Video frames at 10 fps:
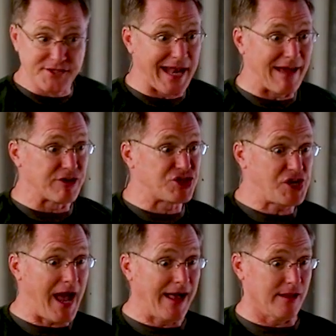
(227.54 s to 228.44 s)
doesn't have a
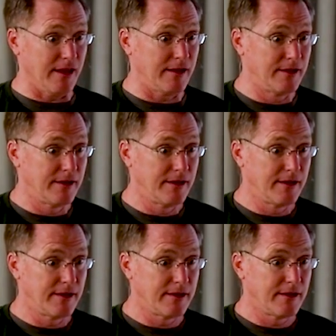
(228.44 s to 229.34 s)
shell.
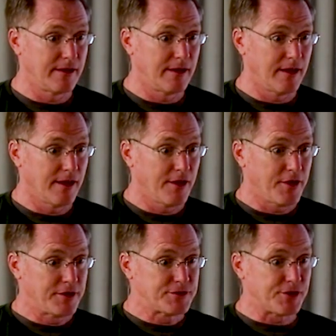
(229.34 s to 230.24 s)

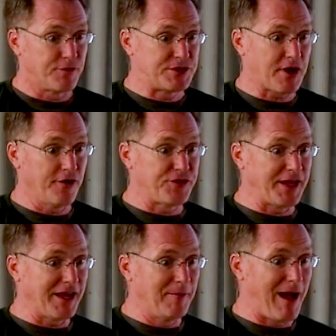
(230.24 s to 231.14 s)
So if we start
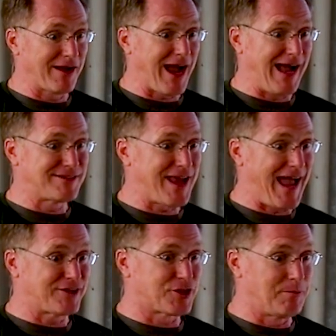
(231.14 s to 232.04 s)
thinking about God's
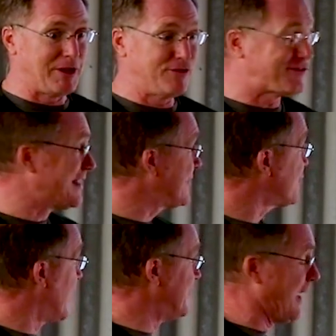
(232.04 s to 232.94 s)
attributes,
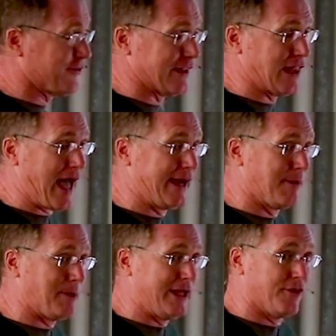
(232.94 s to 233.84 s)
this one doesn't line
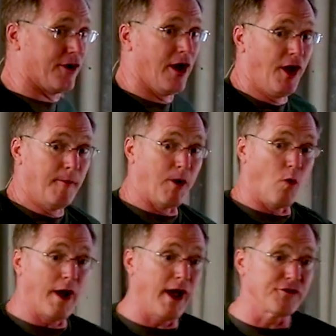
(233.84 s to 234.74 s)
up either. But
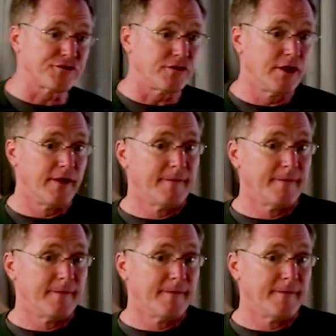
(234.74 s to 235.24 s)
what else?